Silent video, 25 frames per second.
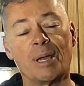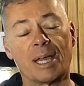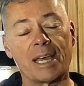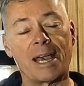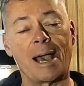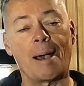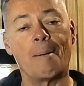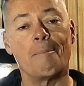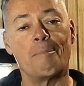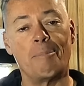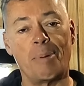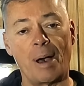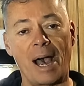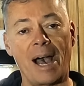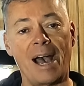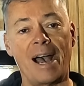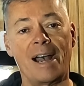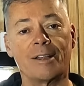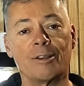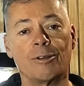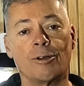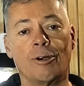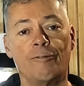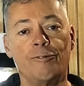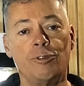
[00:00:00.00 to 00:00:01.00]
become
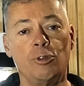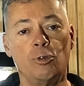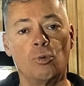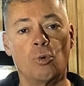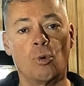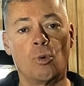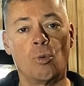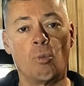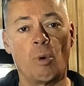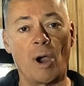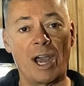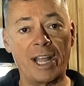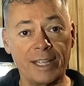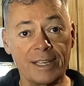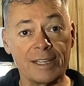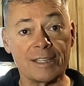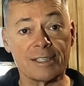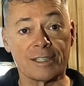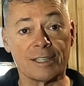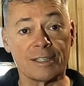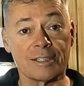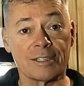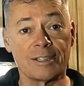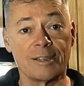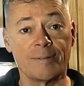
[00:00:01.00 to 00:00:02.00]
part of your
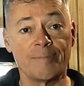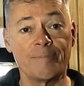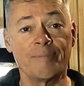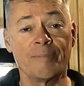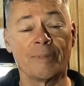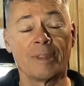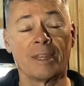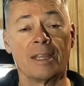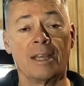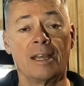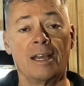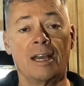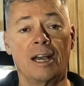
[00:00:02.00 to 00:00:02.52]
weighting system,